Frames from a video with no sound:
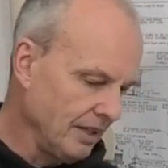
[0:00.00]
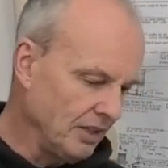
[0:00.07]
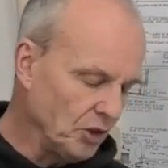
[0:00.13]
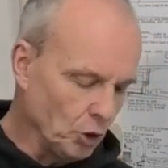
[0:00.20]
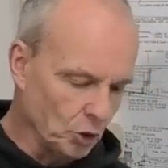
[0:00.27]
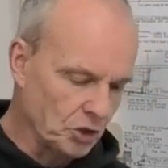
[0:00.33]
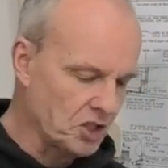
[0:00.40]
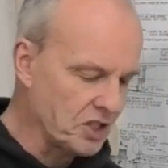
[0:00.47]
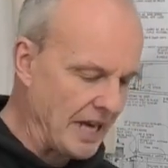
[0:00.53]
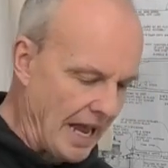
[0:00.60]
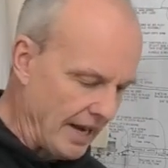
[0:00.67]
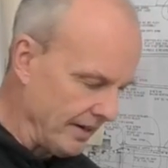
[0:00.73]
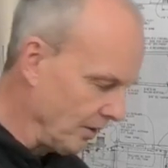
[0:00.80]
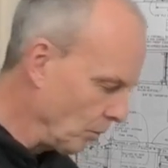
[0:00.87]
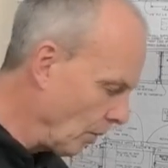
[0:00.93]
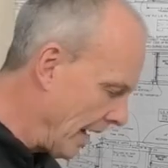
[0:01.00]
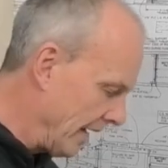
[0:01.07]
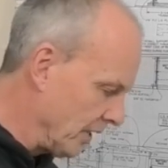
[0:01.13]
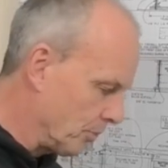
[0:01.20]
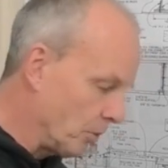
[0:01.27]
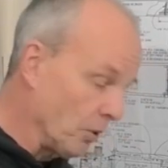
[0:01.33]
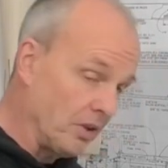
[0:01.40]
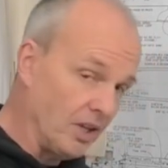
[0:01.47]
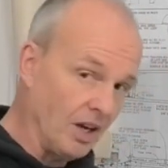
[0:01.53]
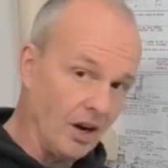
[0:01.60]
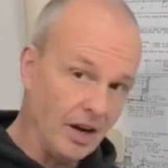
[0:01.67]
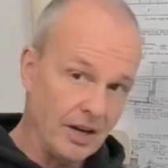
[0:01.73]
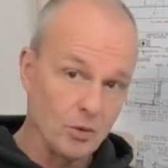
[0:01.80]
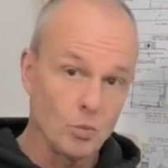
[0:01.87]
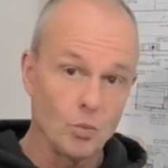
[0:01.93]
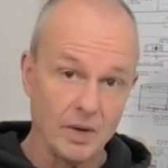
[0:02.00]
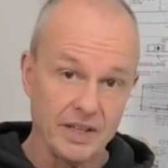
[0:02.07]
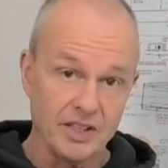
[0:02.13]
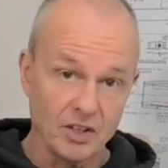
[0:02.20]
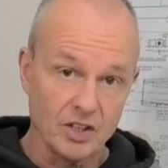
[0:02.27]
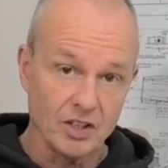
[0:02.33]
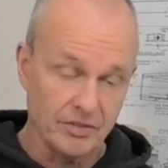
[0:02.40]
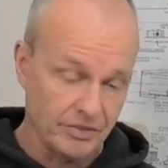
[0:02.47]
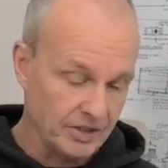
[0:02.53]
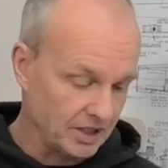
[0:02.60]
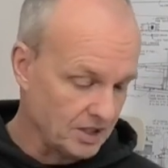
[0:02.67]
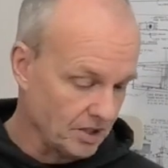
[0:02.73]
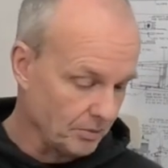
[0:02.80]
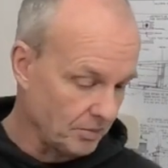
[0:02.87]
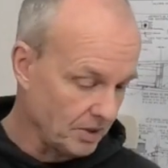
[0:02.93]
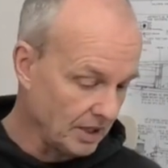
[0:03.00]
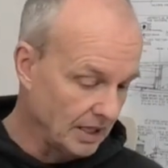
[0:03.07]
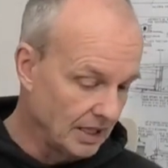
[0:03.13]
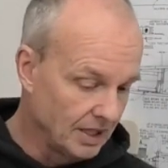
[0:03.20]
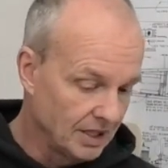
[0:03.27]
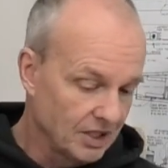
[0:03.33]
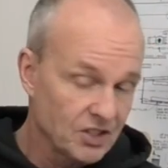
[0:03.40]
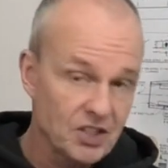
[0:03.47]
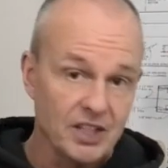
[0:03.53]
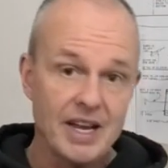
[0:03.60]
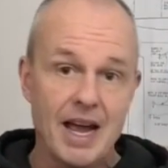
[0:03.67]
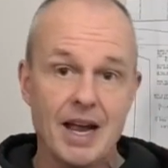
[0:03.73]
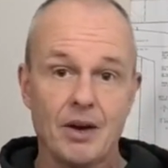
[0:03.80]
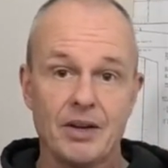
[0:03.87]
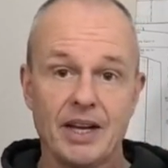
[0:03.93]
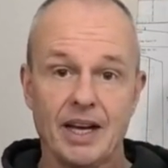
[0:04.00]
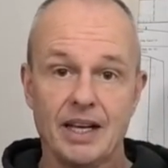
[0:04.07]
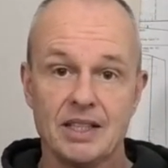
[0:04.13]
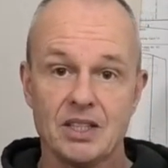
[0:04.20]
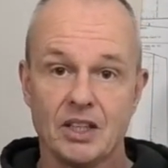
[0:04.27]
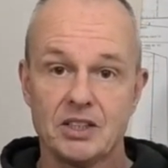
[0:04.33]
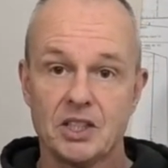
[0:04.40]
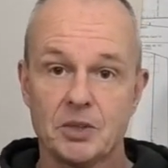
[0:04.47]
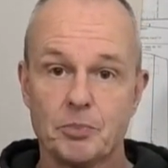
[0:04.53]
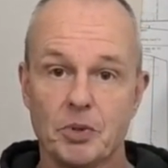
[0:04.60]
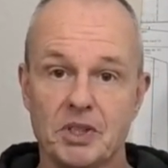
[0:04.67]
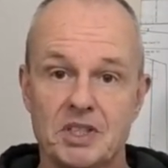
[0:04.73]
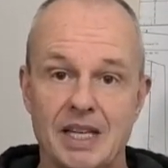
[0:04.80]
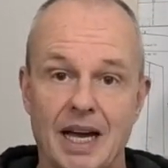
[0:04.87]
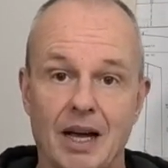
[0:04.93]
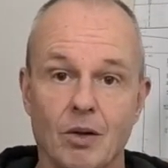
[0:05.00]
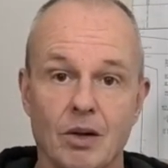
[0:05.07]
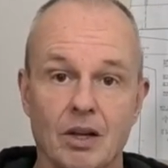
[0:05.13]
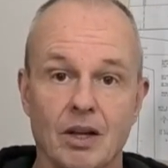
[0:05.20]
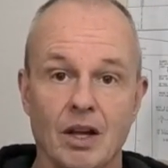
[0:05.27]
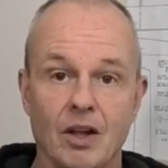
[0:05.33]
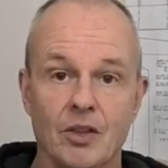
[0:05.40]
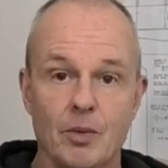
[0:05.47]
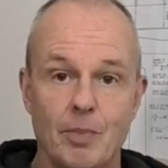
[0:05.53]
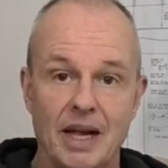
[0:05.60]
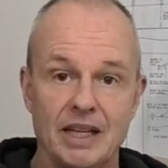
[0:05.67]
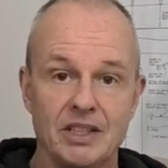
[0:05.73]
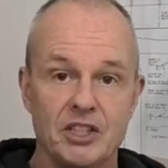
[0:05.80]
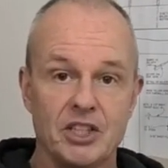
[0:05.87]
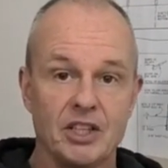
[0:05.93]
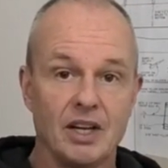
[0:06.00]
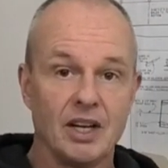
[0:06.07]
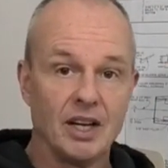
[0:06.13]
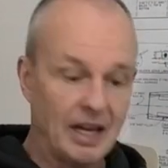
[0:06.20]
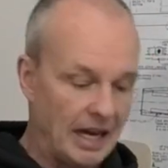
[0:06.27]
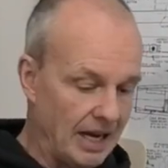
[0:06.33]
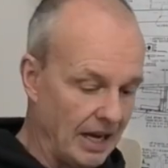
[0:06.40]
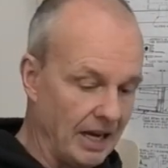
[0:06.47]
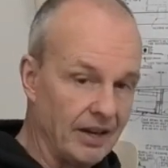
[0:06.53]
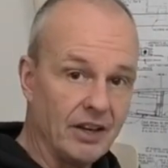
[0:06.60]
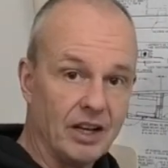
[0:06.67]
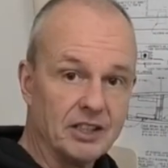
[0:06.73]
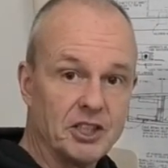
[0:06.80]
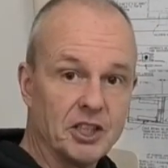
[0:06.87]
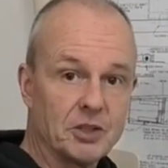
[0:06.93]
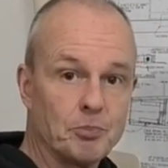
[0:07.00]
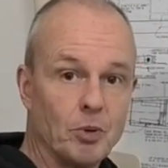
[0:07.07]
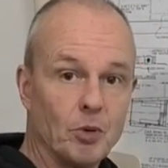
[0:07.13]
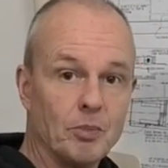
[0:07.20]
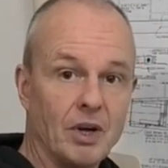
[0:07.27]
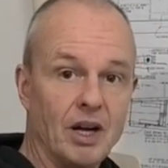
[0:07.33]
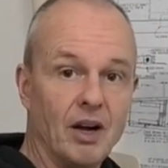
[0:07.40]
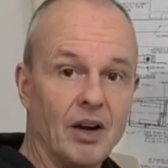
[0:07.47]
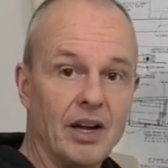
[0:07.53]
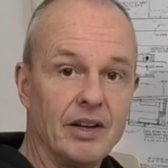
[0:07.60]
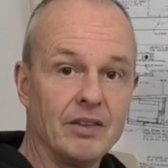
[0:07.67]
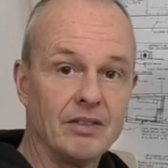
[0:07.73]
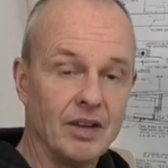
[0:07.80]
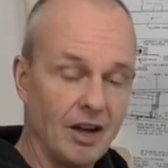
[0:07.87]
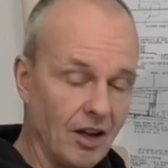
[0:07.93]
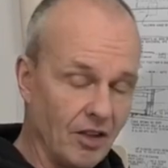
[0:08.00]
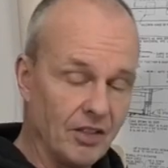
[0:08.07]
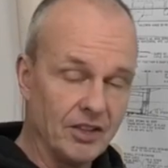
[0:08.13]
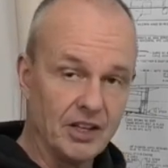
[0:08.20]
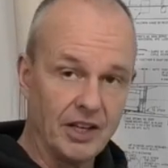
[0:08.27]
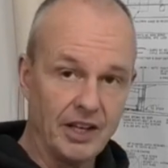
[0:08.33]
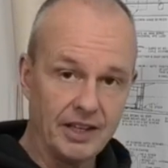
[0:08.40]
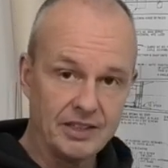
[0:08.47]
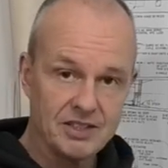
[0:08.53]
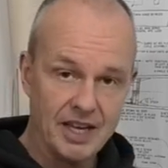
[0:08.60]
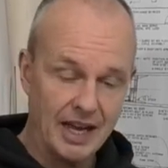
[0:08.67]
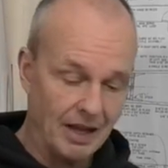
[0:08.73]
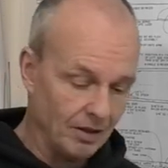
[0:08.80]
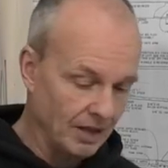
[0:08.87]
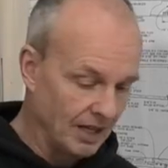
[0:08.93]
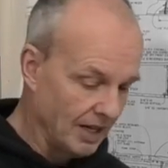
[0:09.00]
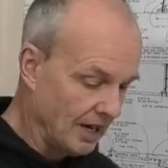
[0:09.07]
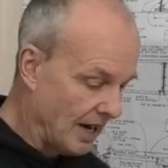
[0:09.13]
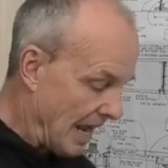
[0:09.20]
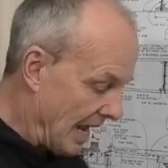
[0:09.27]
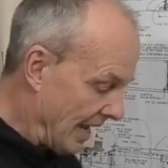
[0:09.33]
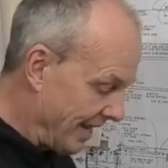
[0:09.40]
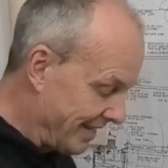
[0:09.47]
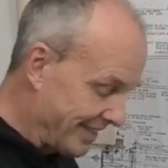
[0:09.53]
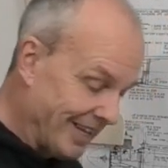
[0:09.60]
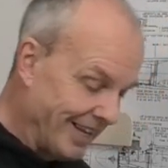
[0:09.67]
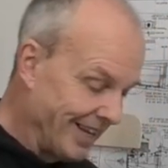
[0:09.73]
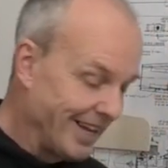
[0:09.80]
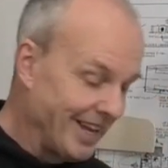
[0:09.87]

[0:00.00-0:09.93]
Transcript: your stand and where you're putting the iron when you're covering something. So nowadays, I just put a towel on the bench, and I just put my iron on the towel, and